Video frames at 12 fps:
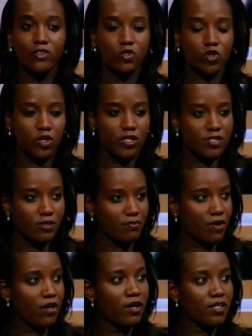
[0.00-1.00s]
The trust
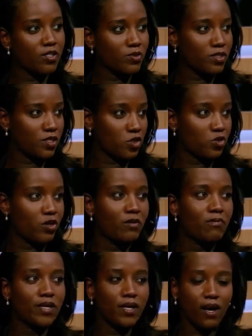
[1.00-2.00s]
among us was
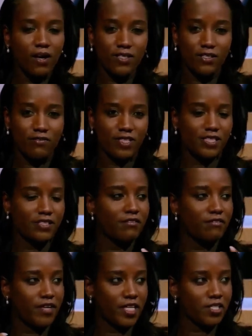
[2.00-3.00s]
destroyed because of this
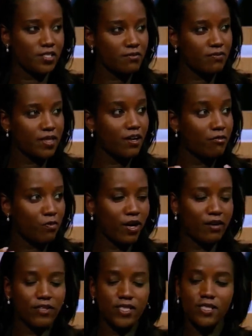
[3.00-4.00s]
invasion of
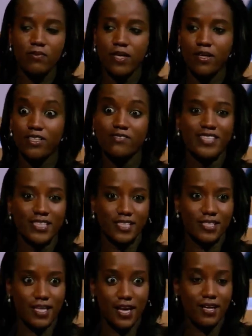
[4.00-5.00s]
privacy, because of this
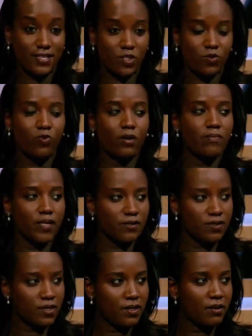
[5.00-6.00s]
attack, this
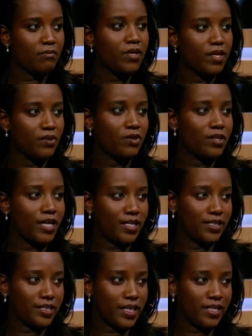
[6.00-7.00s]
weapon being
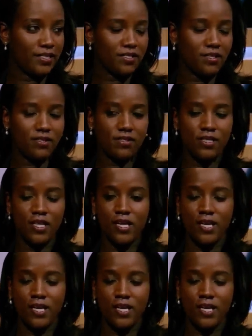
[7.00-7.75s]
utilized against us.